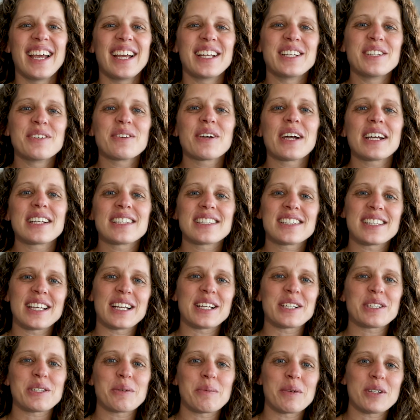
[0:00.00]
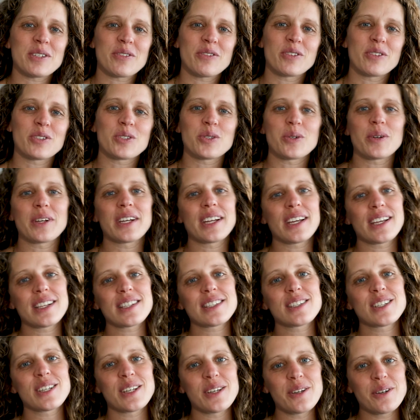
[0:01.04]
And you guys, thanks so much for joining
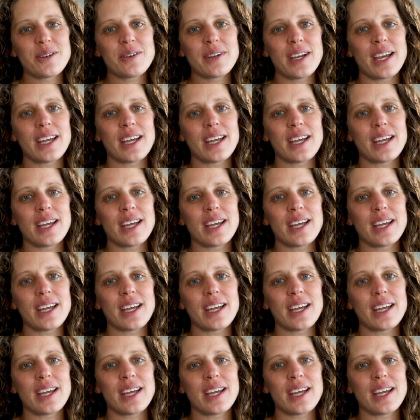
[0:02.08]
us too.